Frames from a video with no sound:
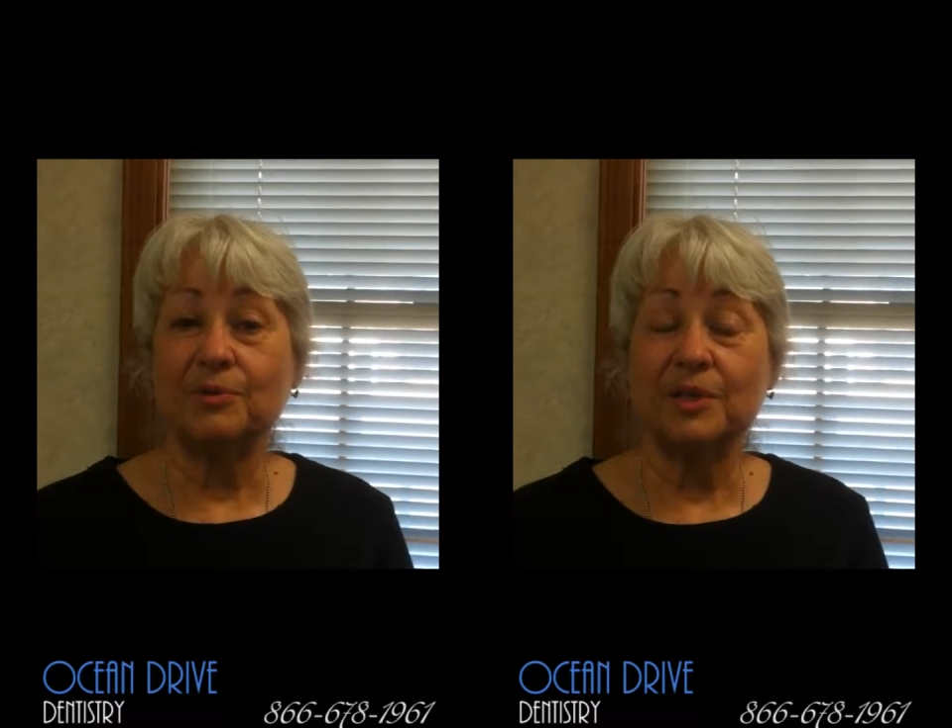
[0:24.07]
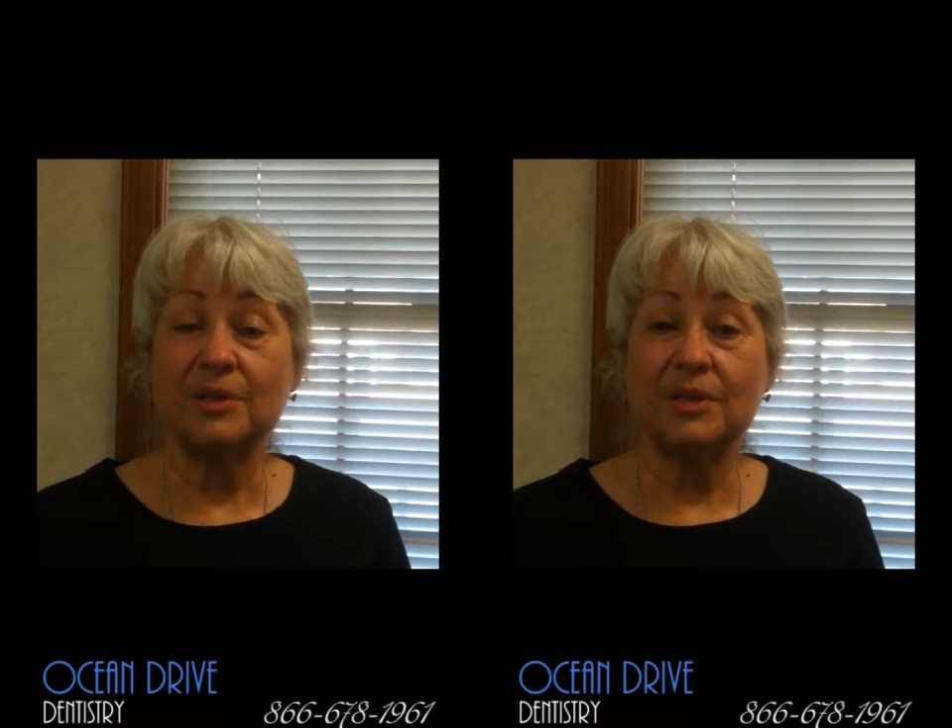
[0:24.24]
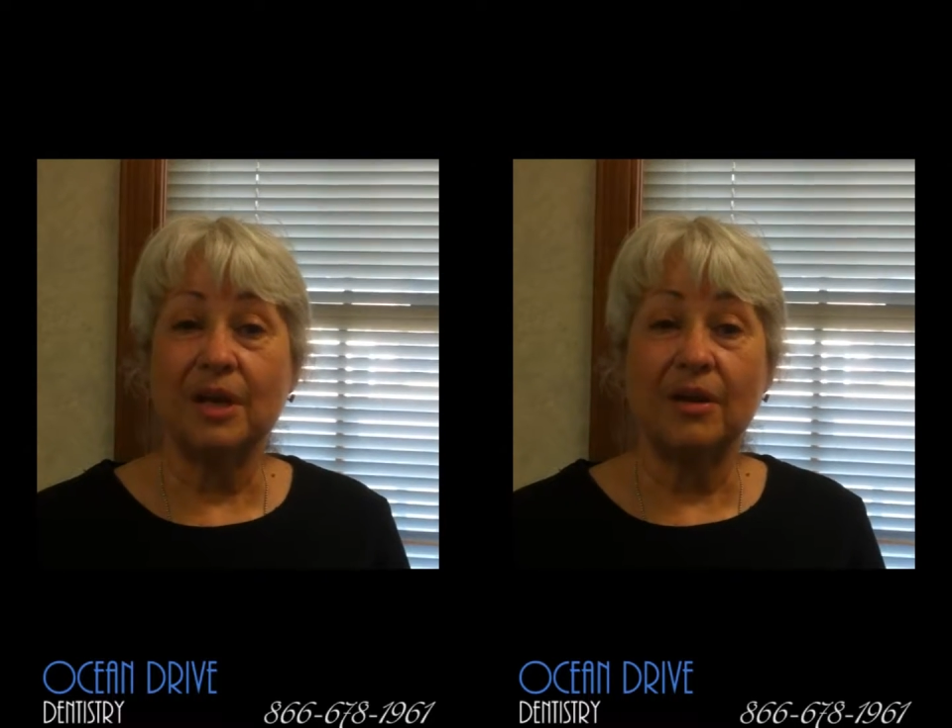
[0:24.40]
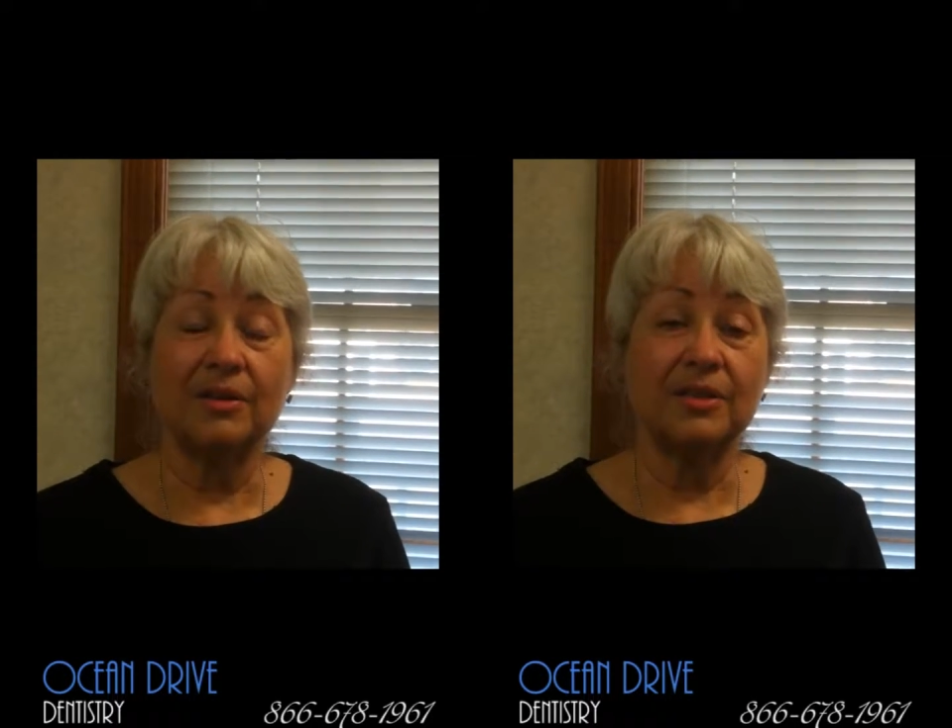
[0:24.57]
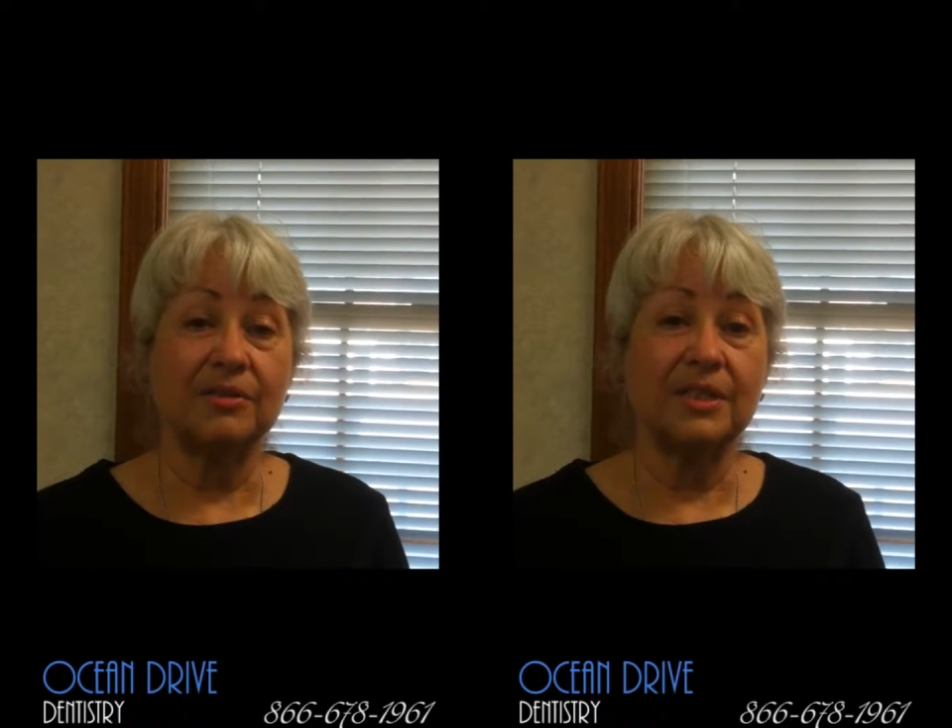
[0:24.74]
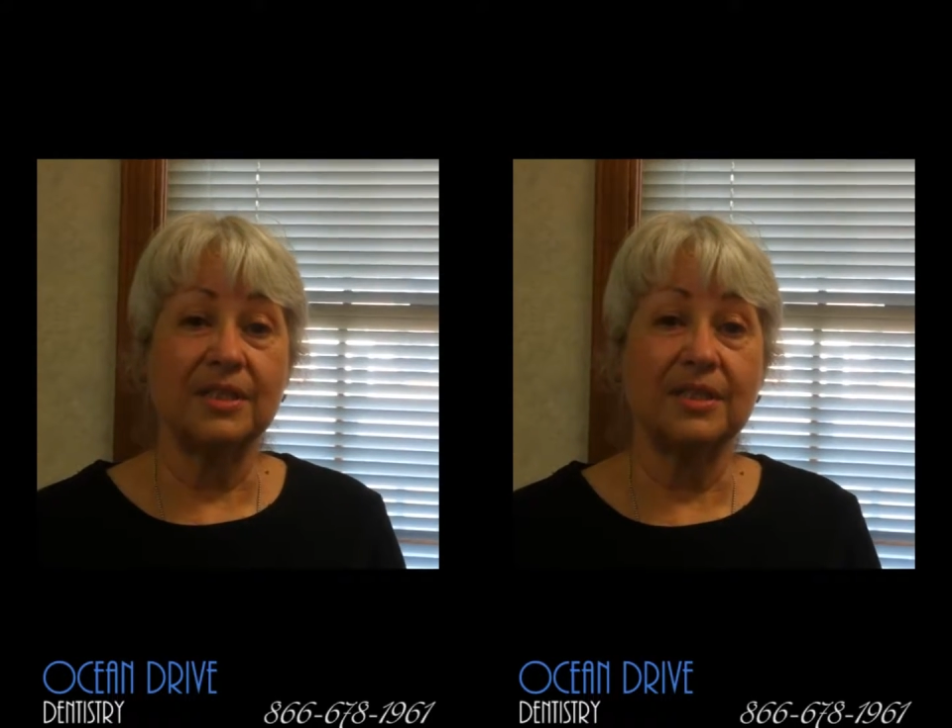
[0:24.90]
with Dr.
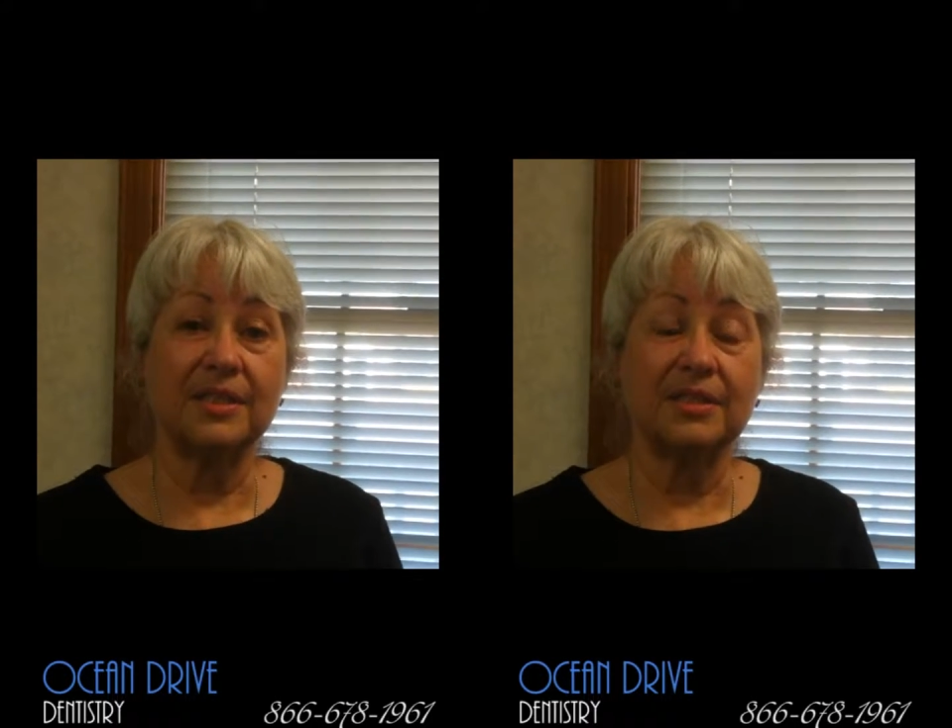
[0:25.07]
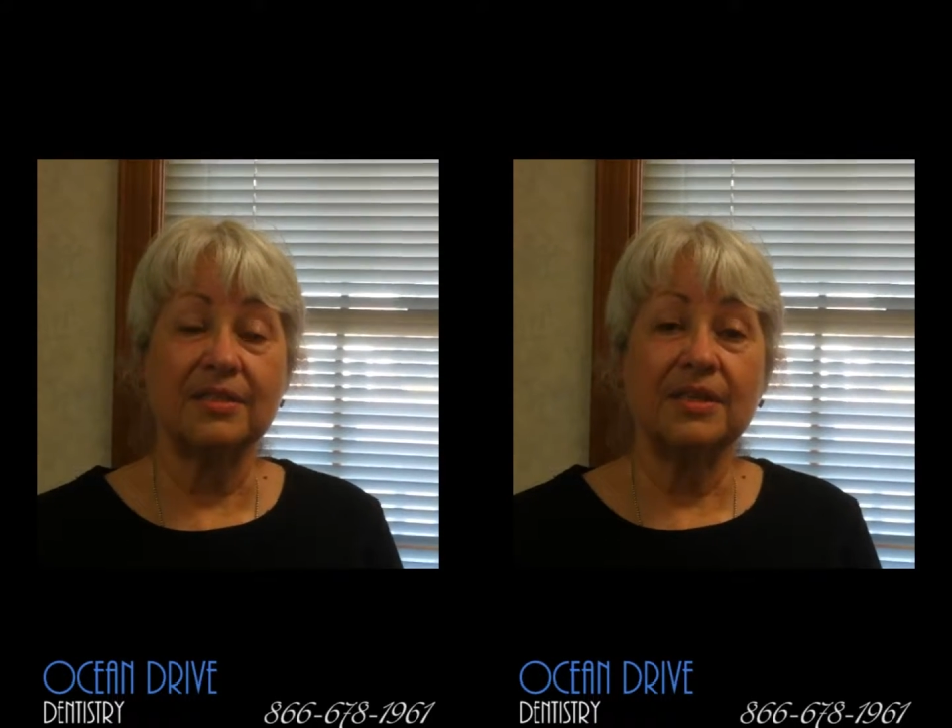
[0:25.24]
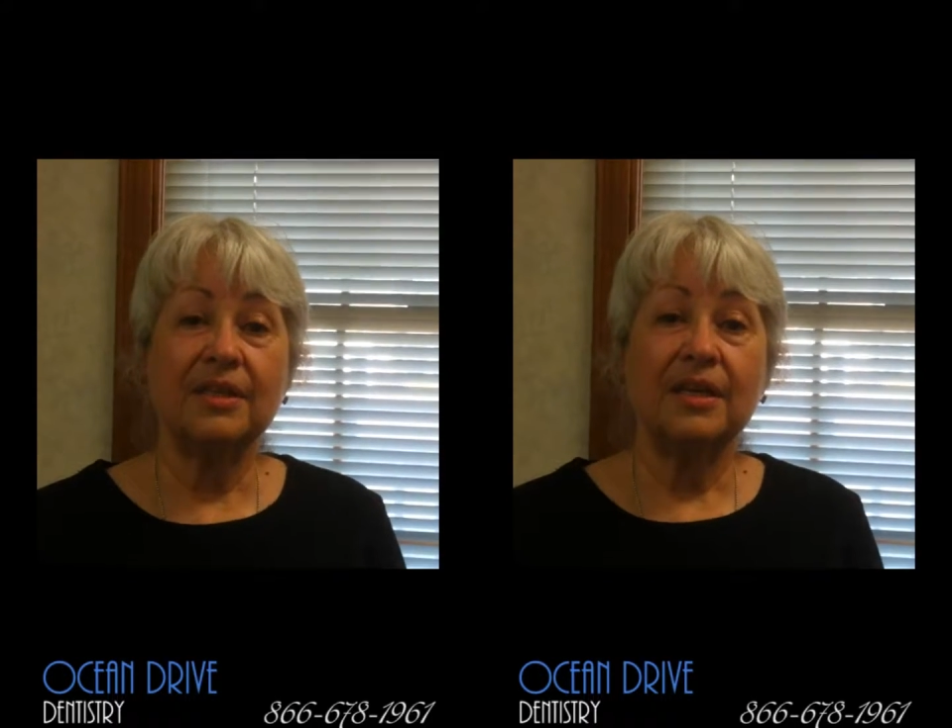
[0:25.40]
Dickson.